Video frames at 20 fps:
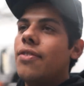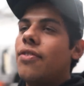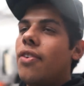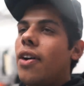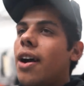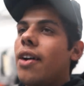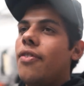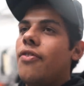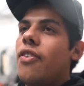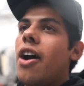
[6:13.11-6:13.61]

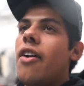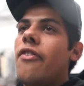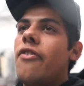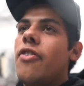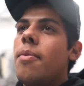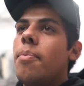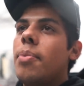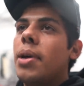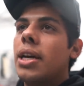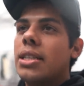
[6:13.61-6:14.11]
fire
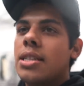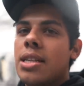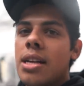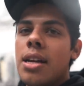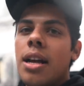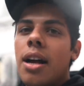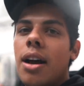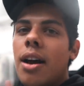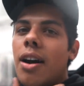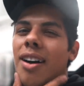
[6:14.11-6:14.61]
fit pics
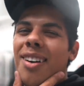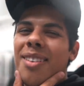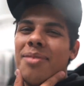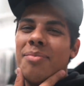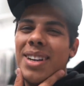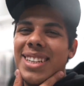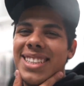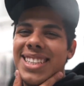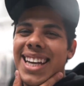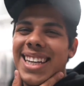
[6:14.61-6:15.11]
of
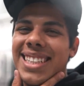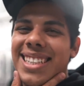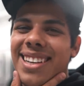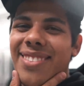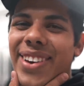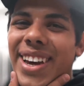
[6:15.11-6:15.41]
my sexy